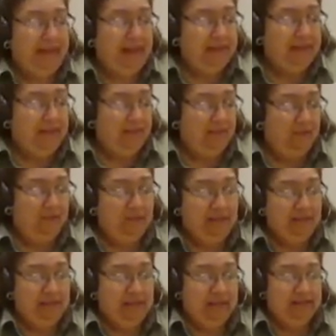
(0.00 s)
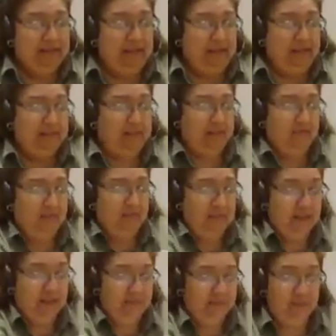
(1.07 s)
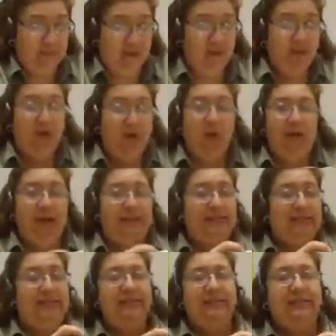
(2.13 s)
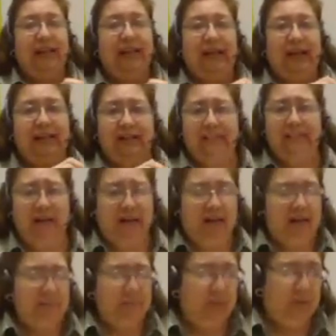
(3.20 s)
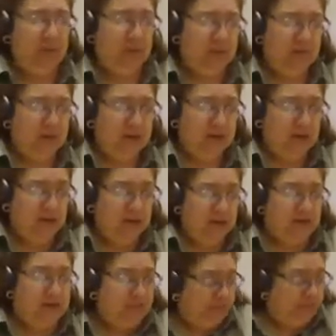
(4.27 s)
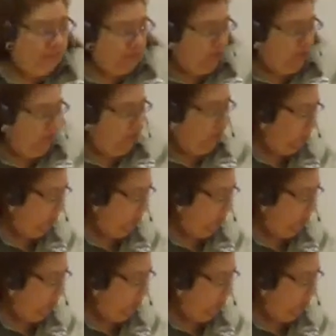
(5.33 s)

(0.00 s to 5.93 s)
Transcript: now for my next activity, what's inside a tide pool? Do you know what